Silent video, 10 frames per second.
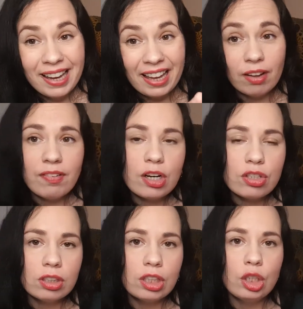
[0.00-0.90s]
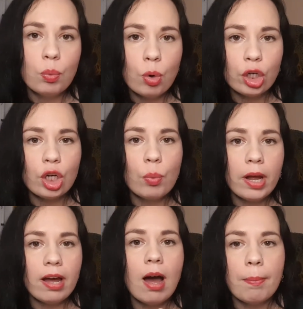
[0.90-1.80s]
And eventually you work your
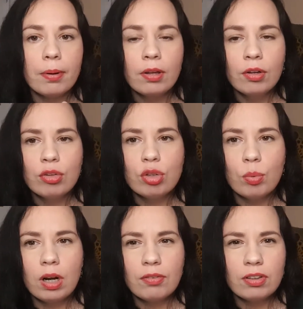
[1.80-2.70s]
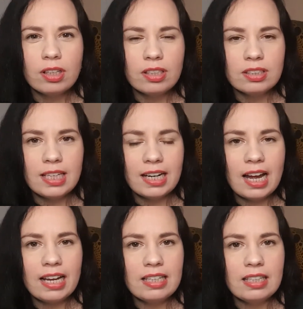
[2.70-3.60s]
way up to whatever is that
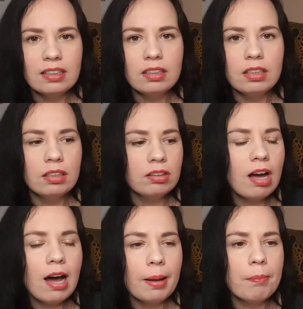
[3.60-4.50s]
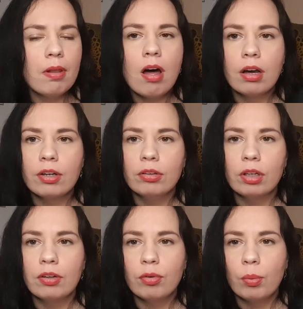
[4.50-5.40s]
ideal time block you're
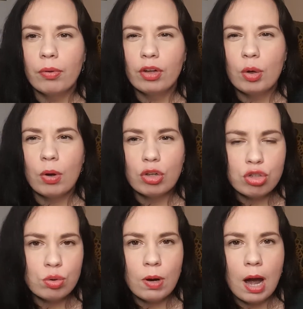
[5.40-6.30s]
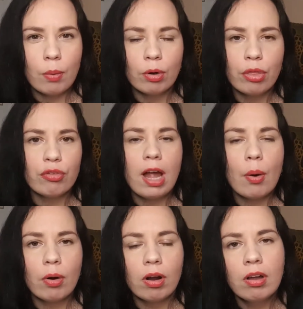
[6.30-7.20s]
looking for, whether you want a 2-hour,
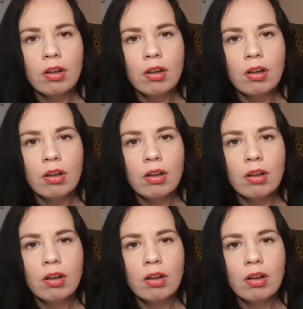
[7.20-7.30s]
3-hour